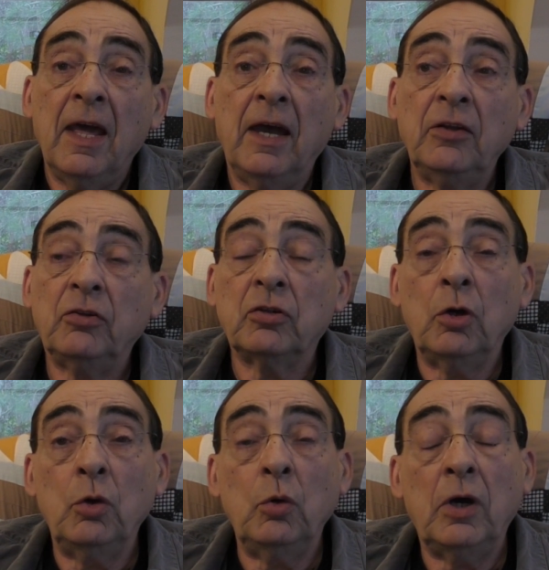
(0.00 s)
And
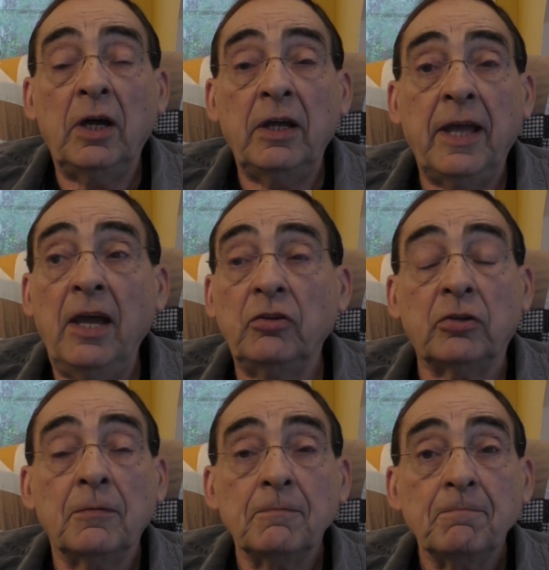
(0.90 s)
so, uh,
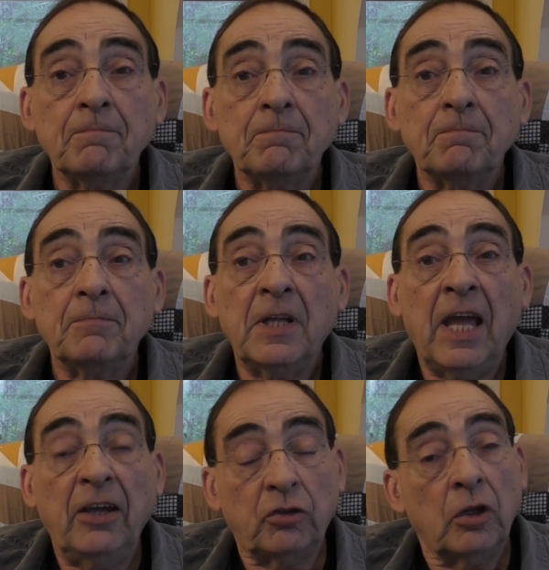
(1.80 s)
yes.
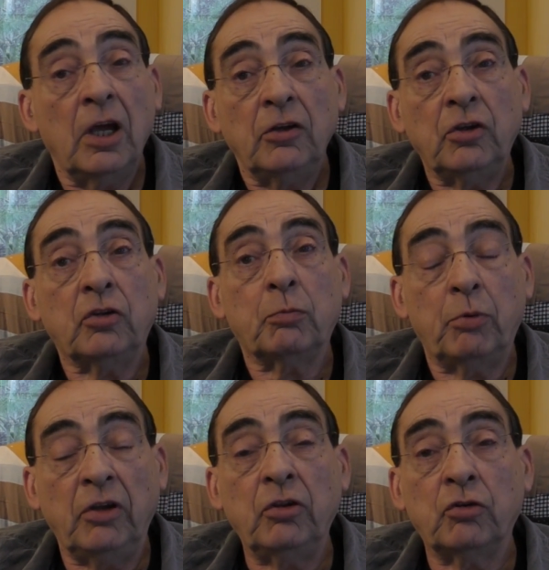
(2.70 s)
Yes, just
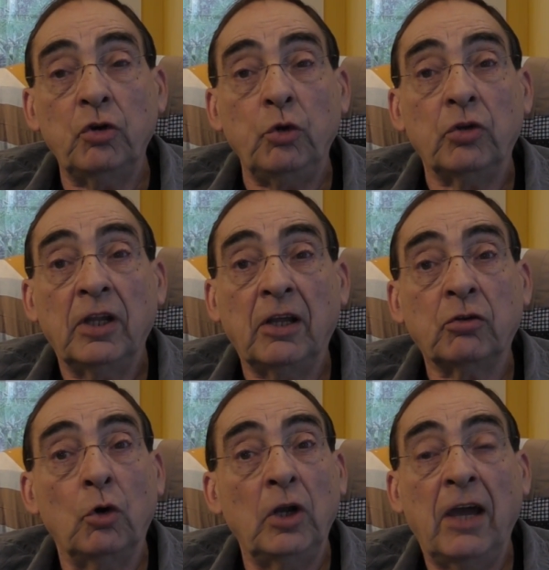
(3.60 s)
spread the truth.
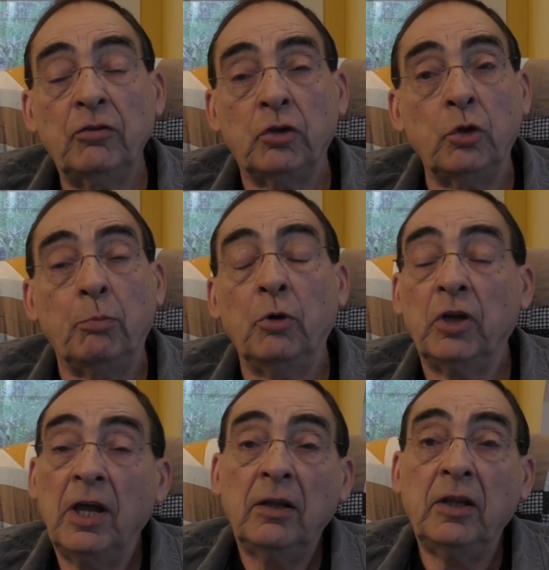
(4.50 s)
That's all you have to do.
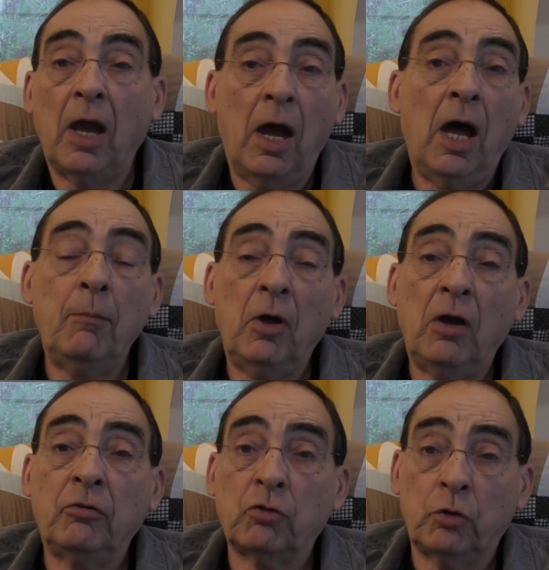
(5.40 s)
Put the armor
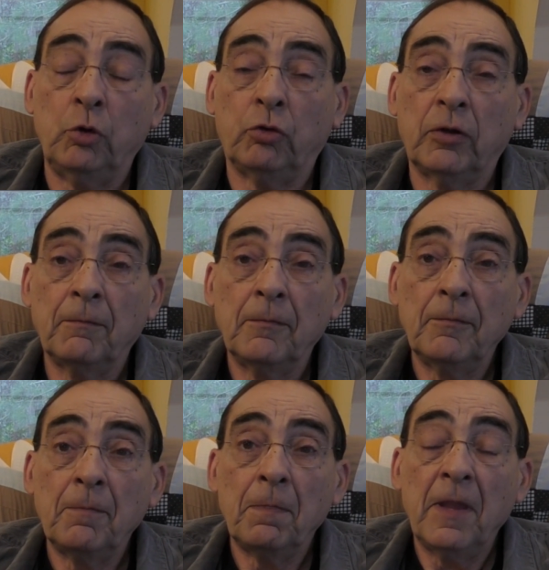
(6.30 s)
of truth.
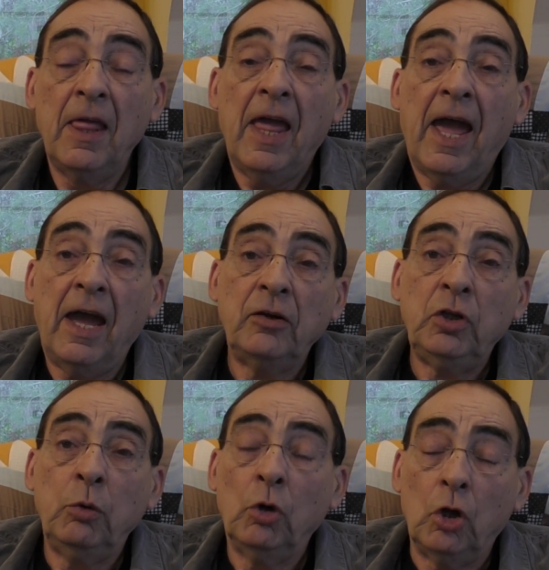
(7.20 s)
And
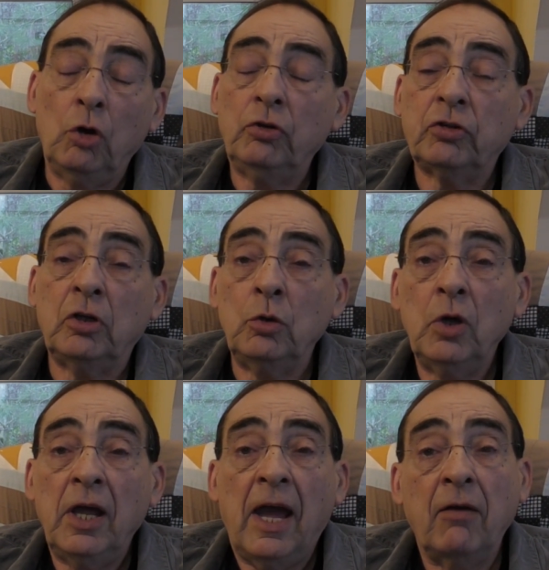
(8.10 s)
you will
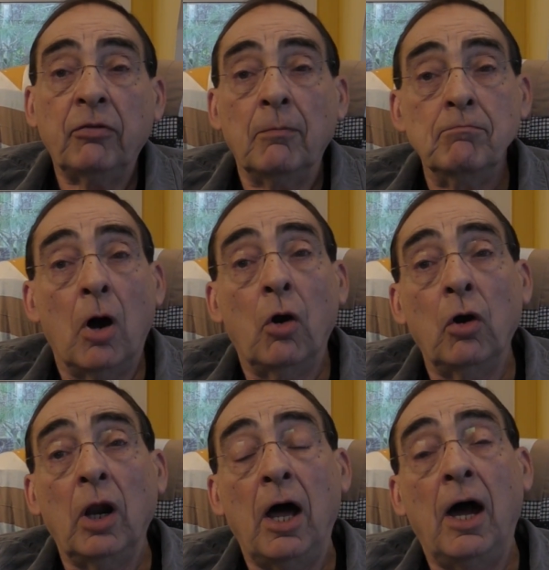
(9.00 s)
also have the
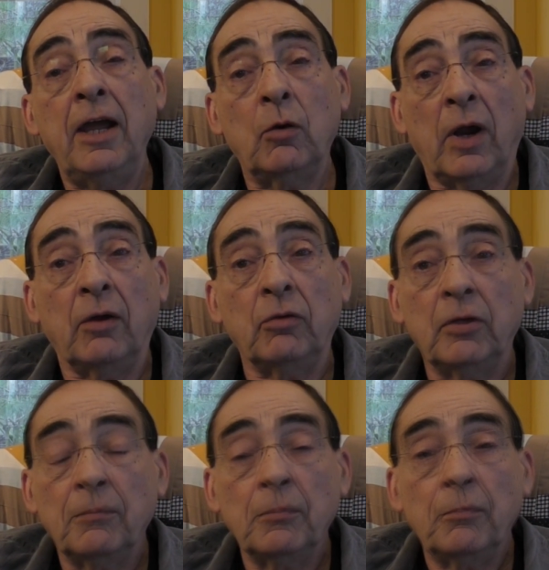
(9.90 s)
moral high ground,
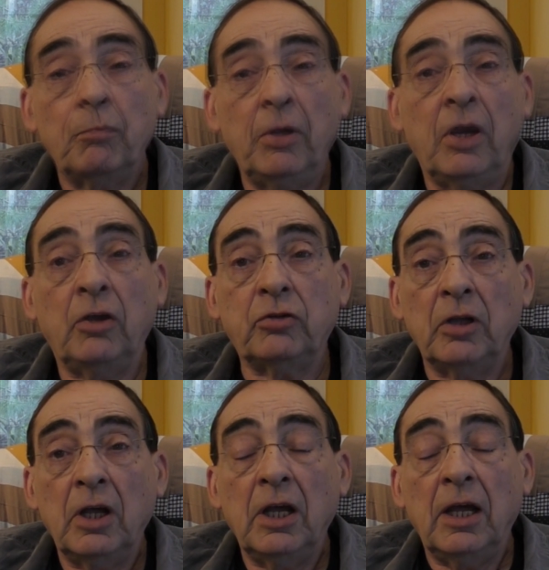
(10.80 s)
because
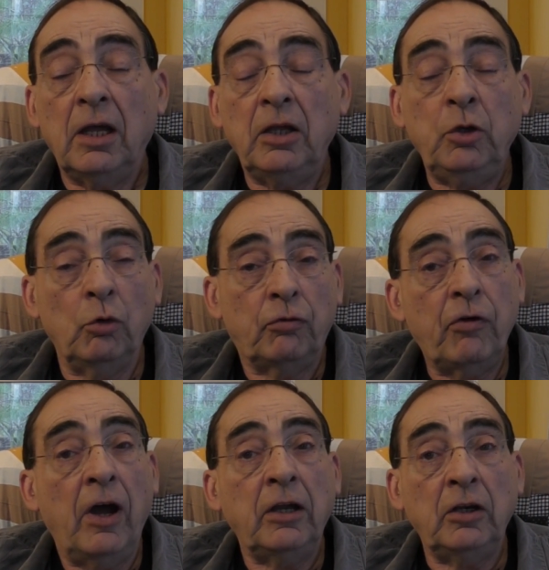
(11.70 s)
you will
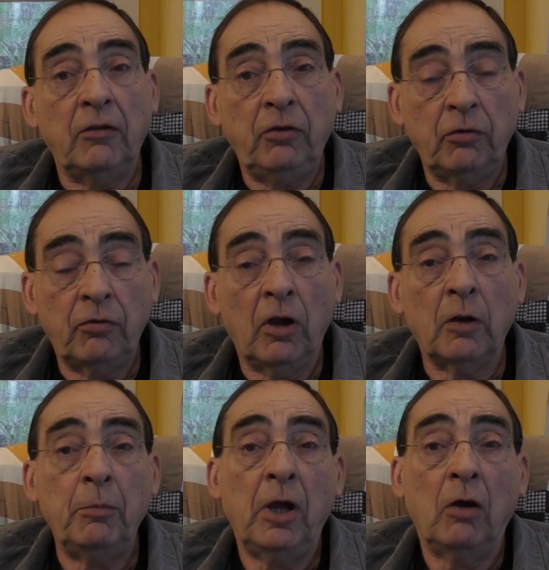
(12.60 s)
find, if you
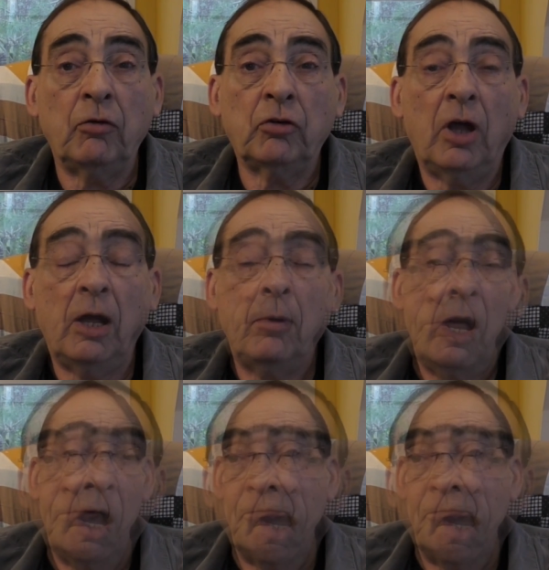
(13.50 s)
followed me over time,